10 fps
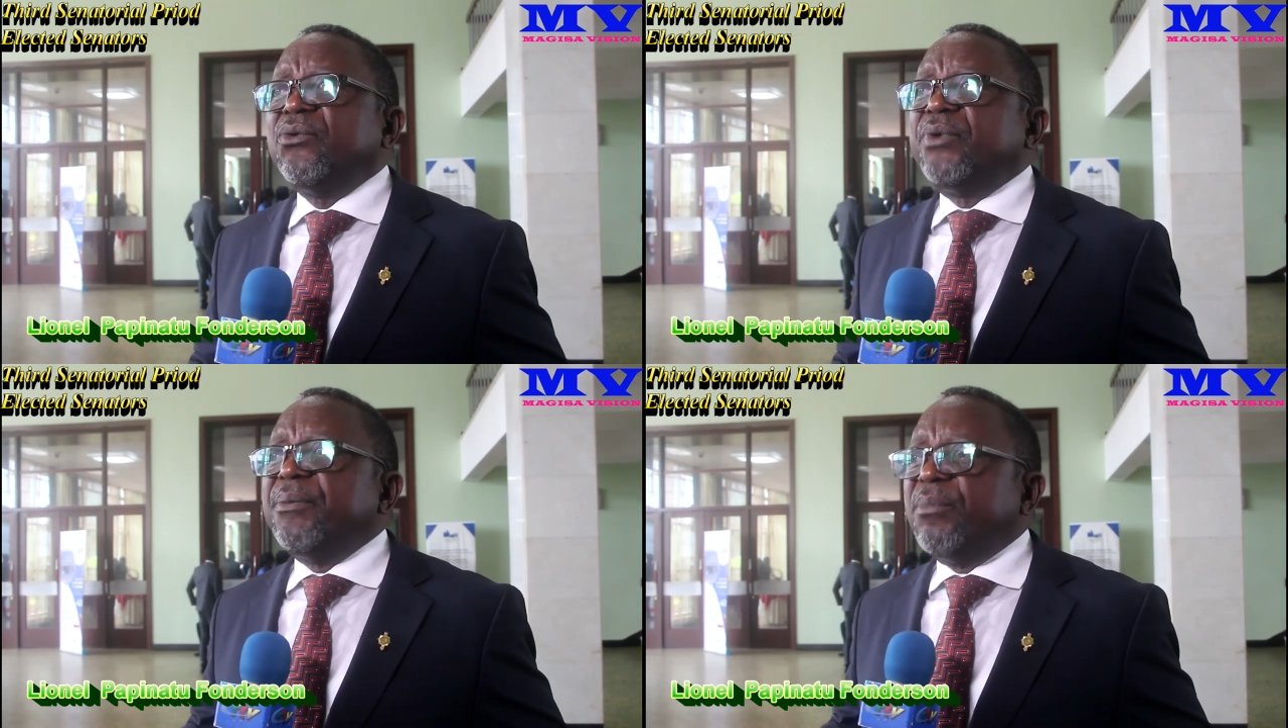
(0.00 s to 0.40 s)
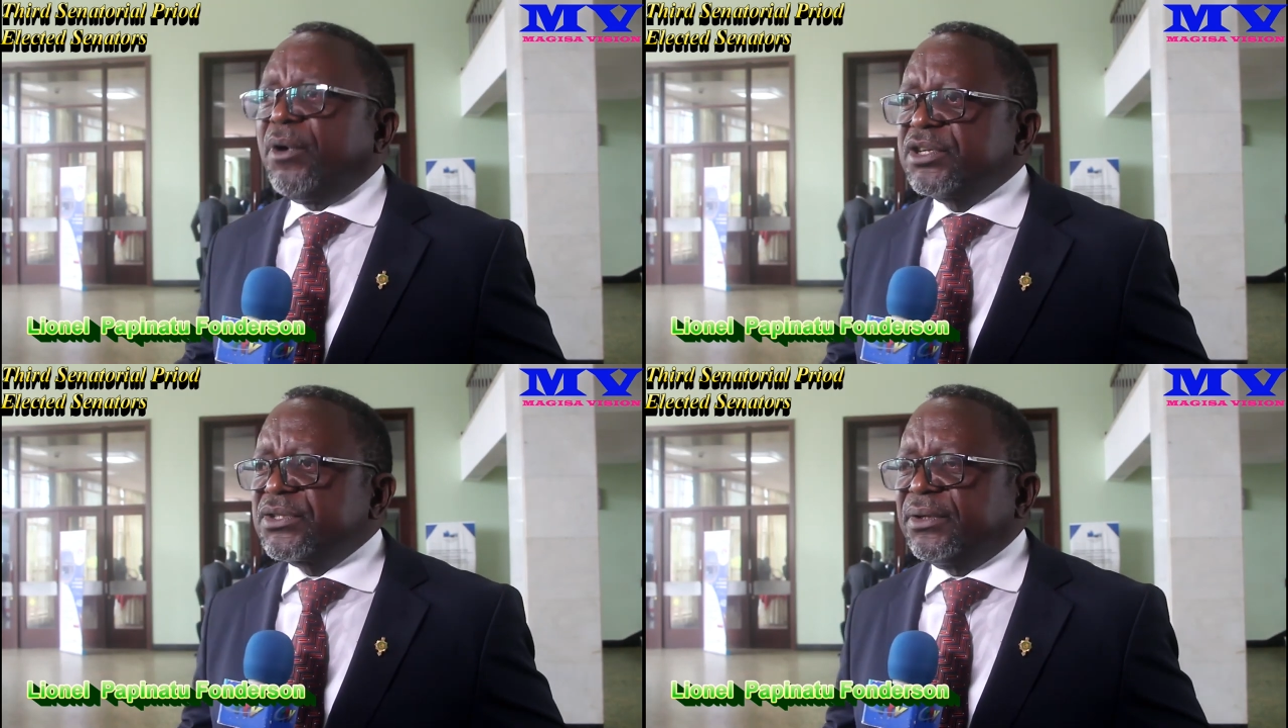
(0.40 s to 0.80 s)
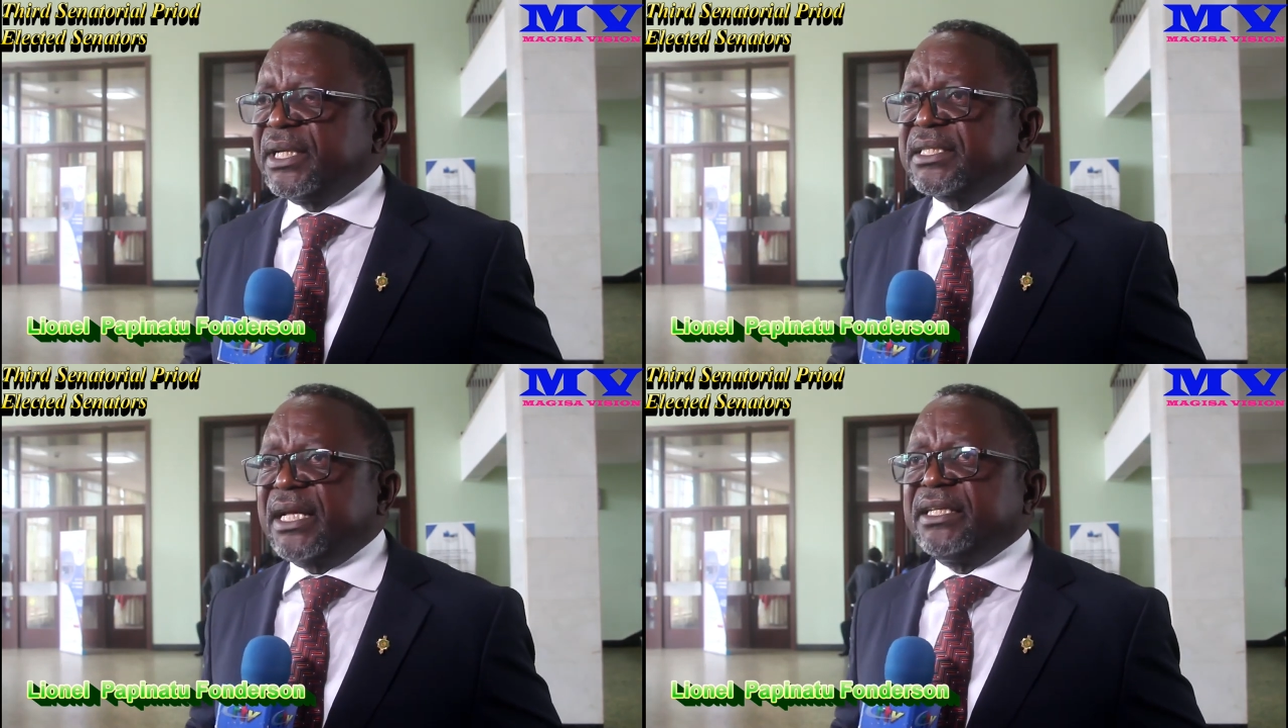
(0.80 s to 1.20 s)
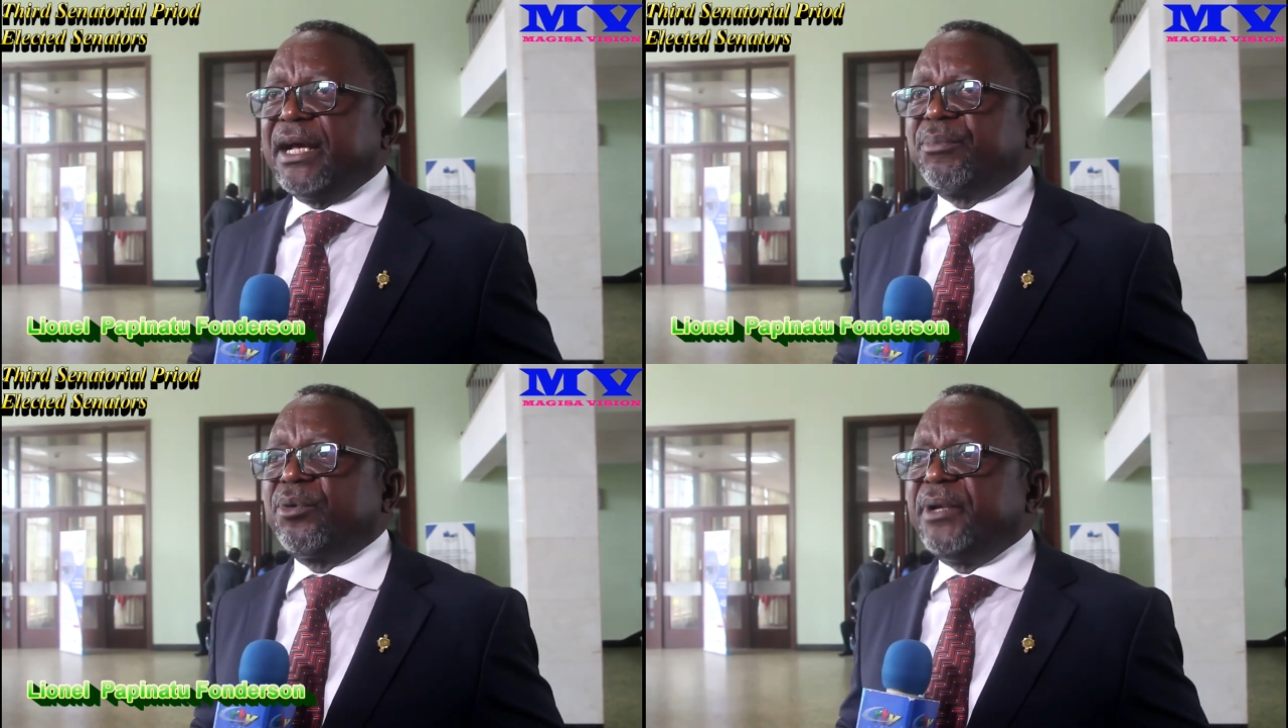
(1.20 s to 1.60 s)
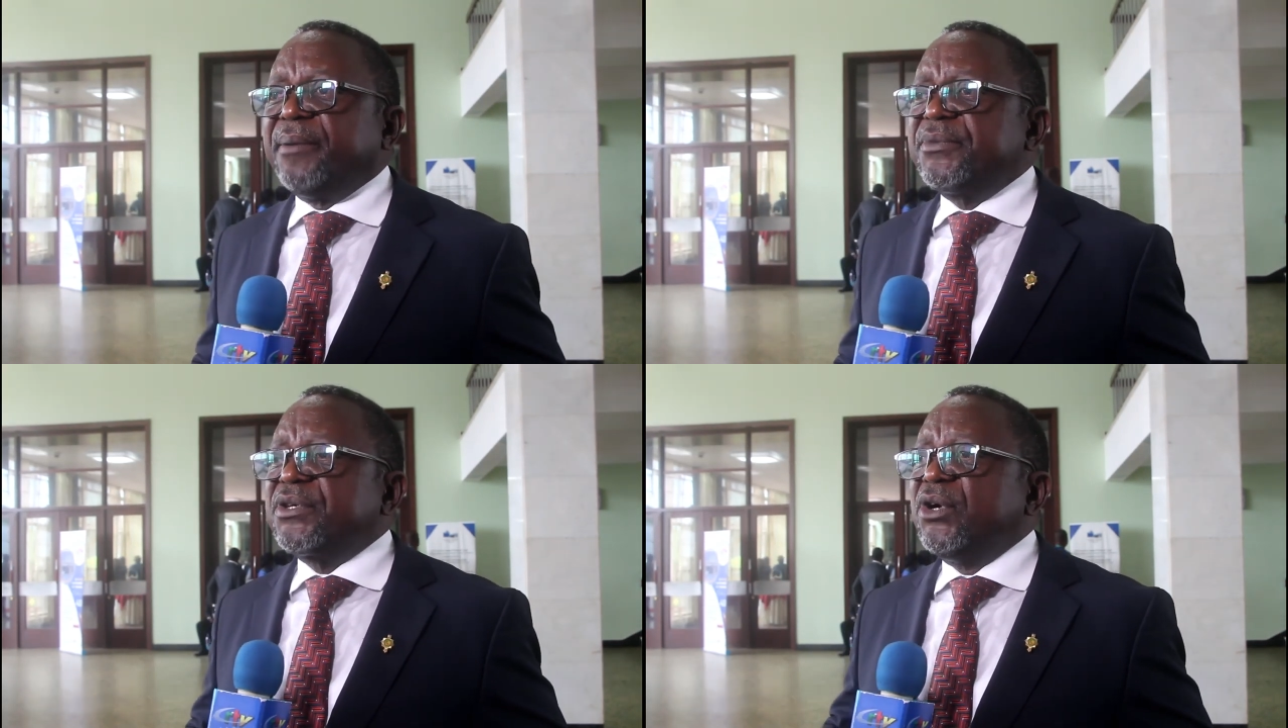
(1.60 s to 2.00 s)
we must understand their
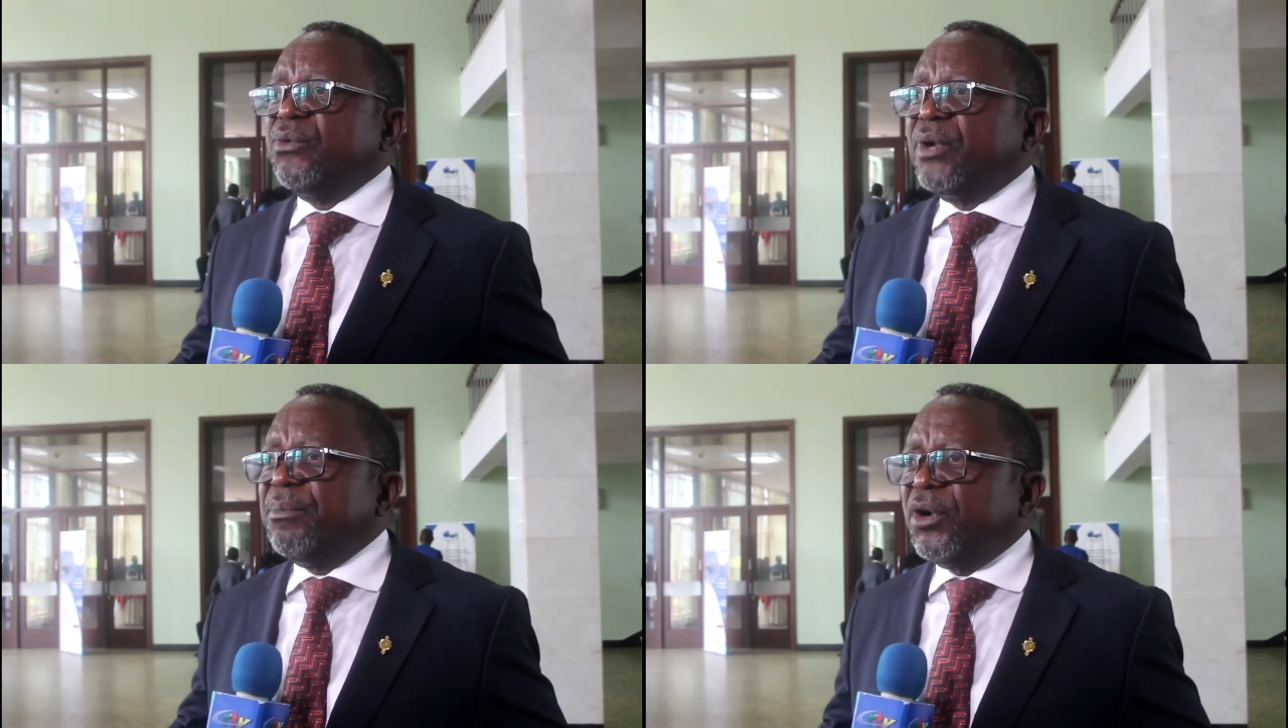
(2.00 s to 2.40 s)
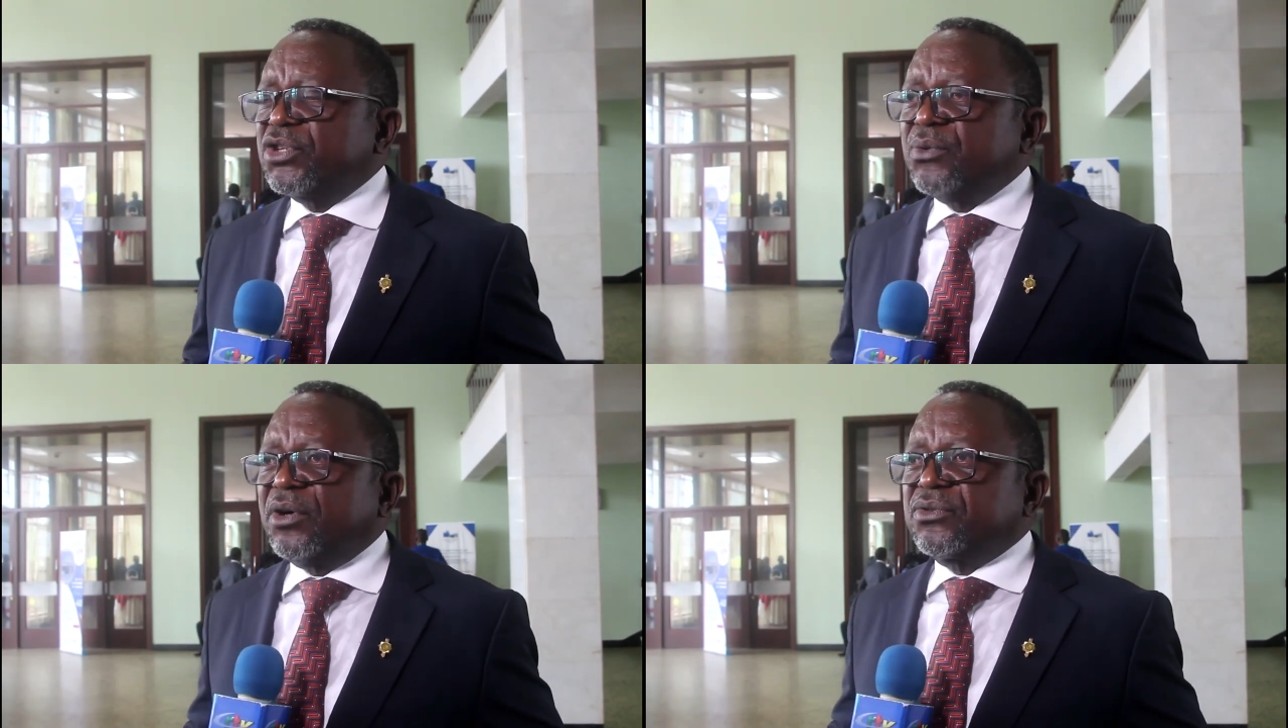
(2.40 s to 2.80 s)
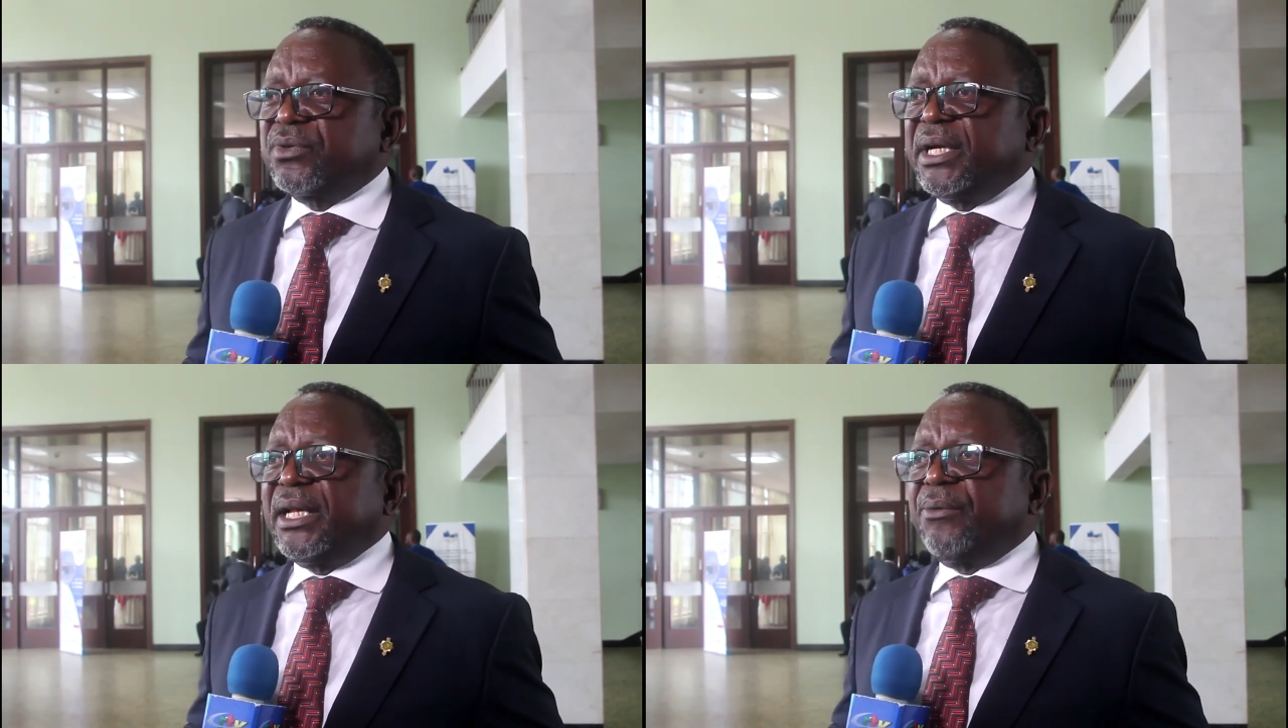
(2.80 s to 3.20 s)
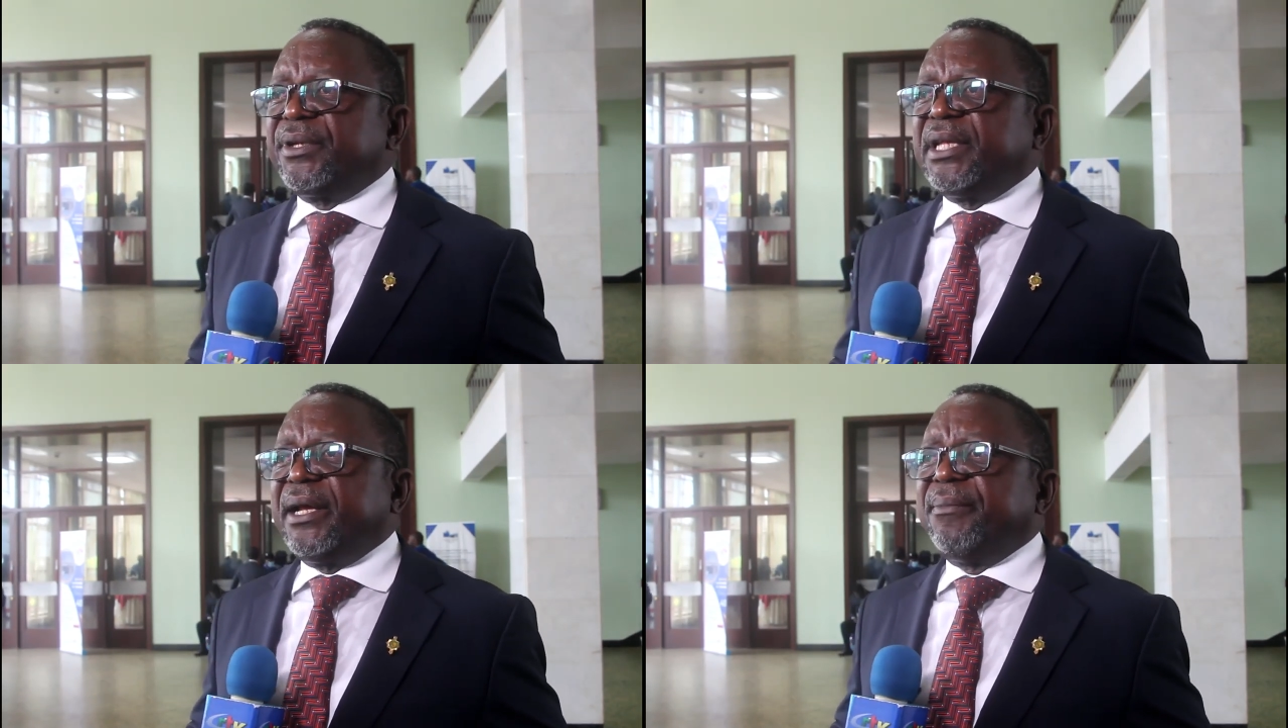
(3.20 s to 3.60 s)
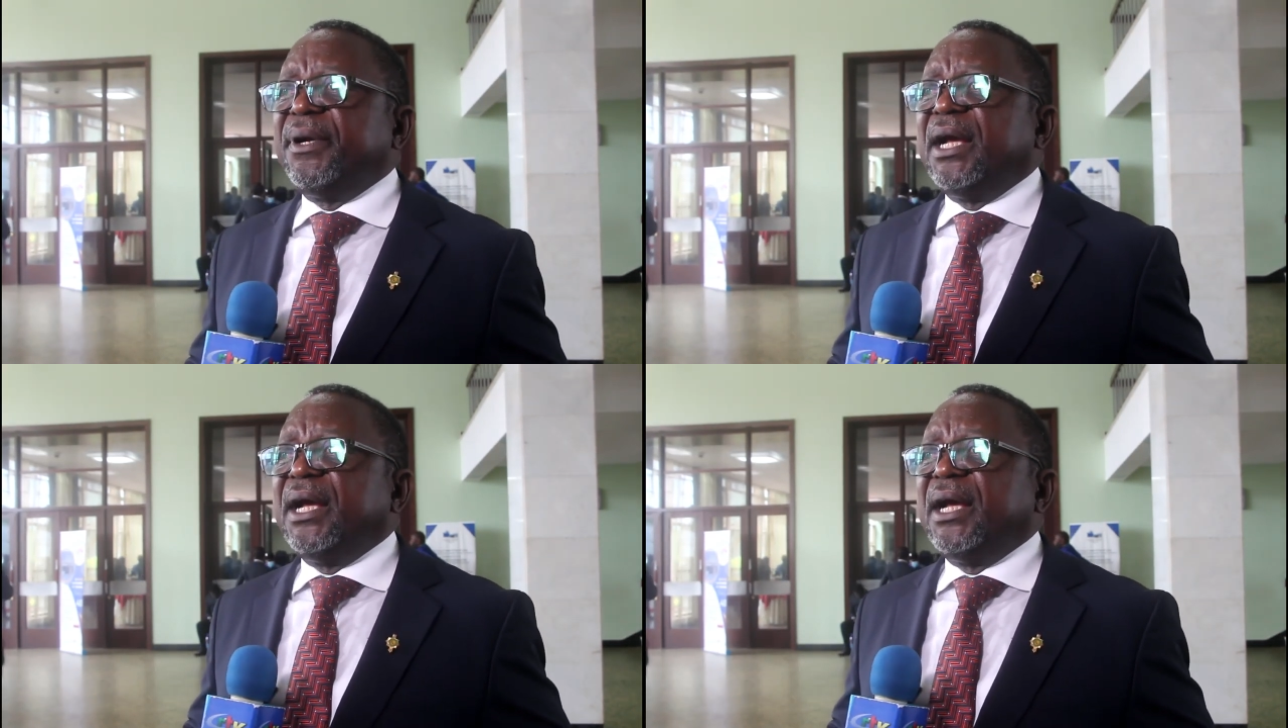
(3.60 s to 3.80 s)
problems, we must work together with them,